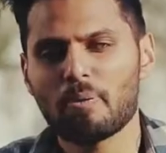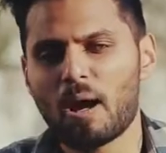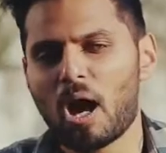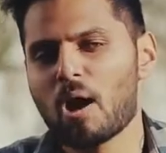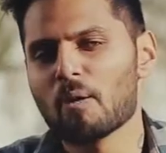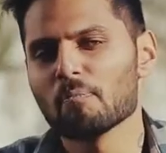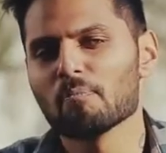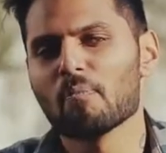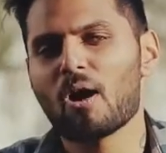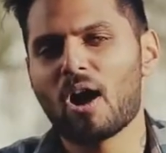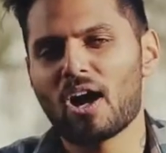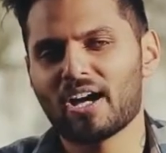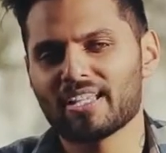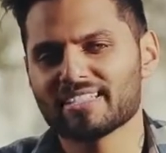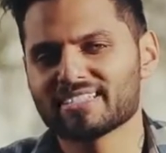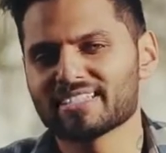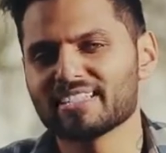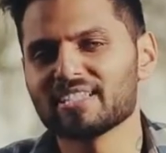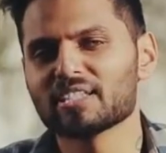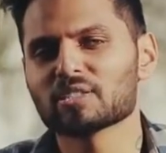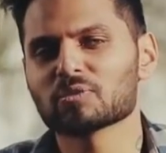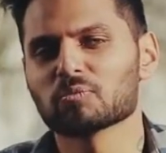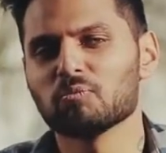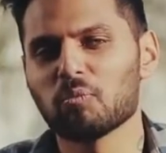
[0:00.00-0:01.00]
about our
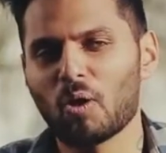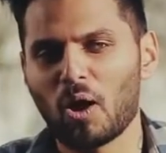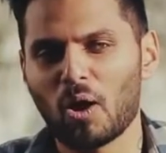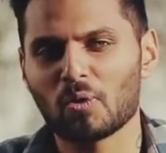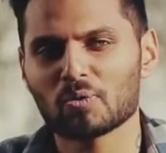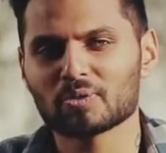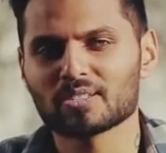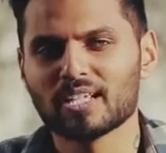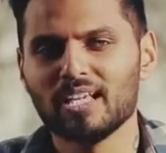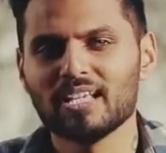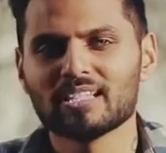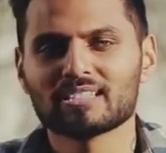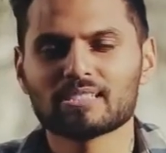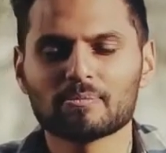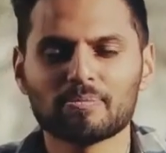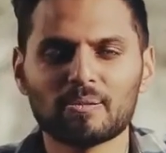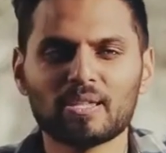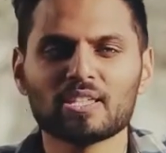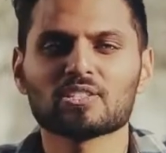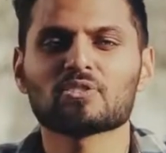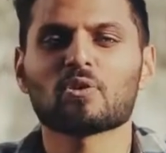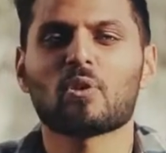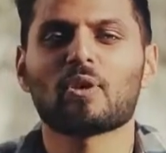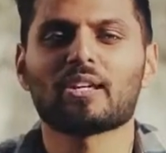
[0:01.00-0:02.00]
minds and this world. So
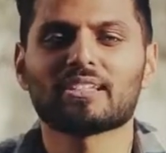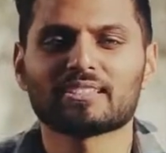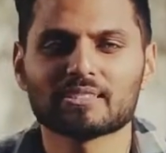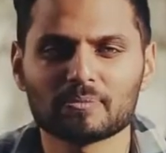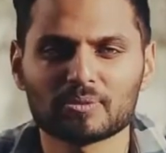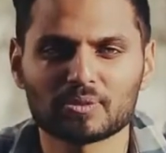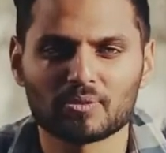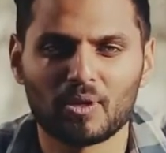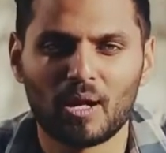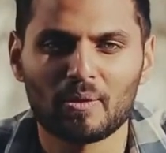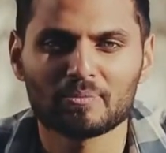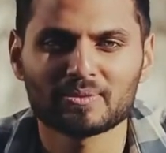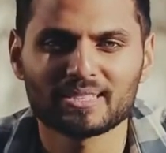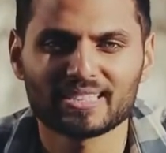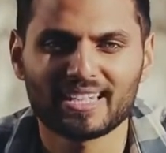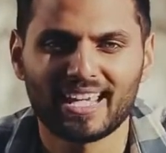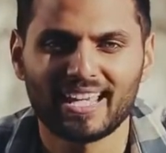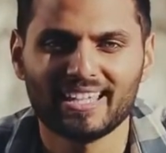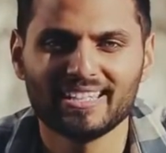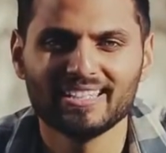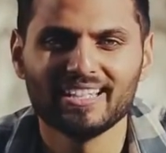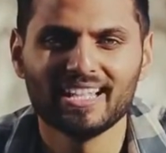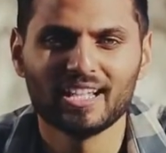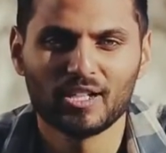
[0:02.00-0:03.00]
please join and subscribe
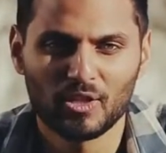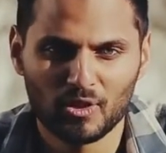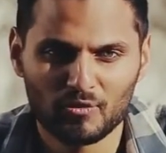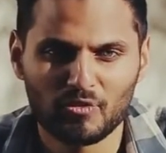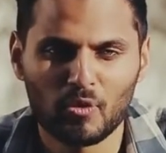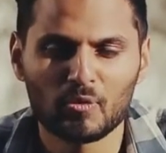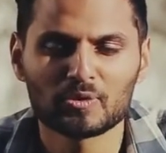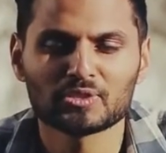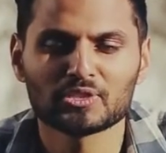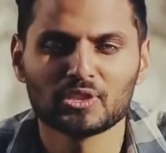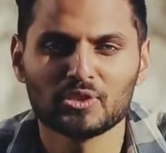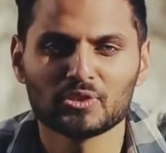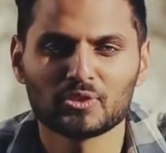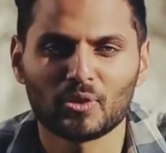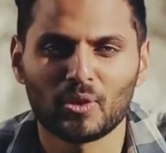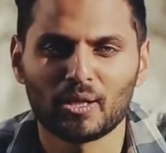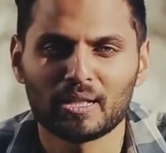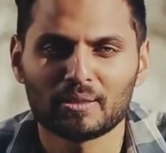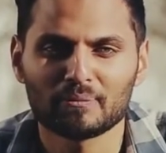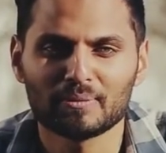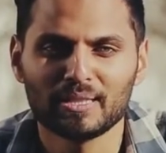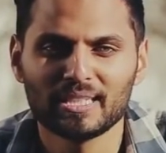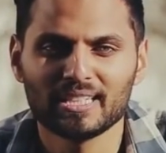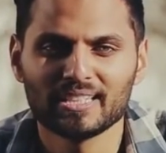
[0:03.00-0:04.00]
today. Look forward to you
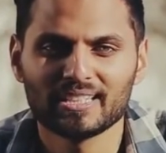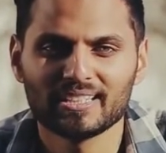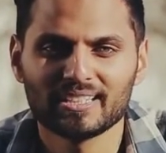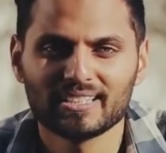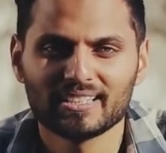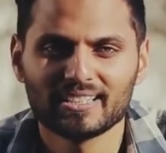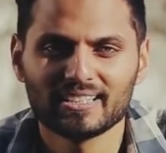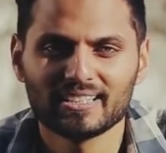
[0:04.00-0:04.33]
joining me.